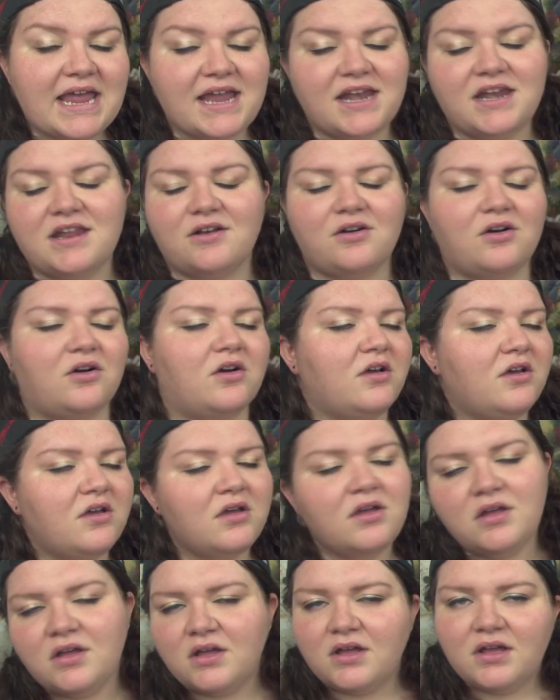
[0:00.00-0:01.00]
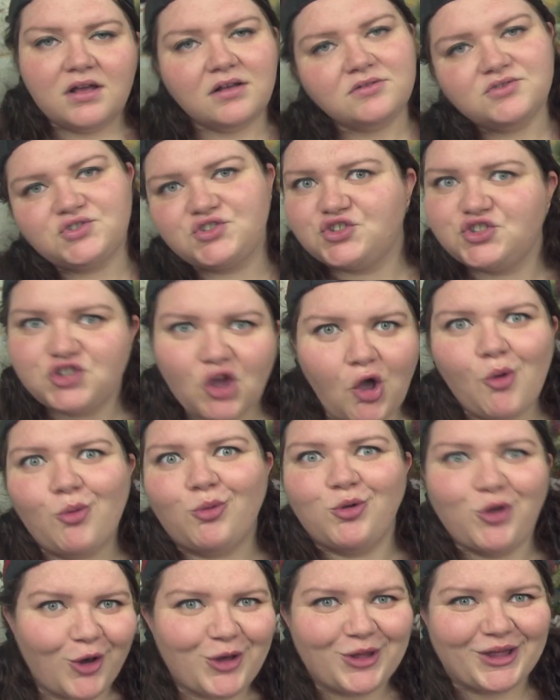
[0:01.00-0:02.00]
And oh, so
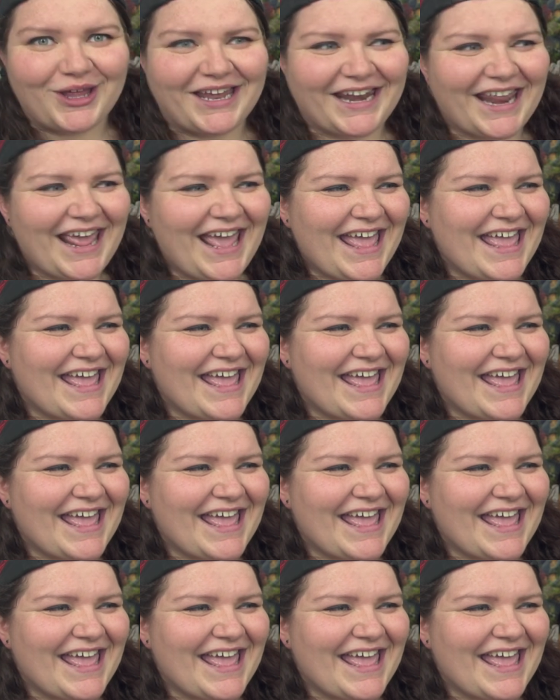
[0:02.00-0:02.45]
good.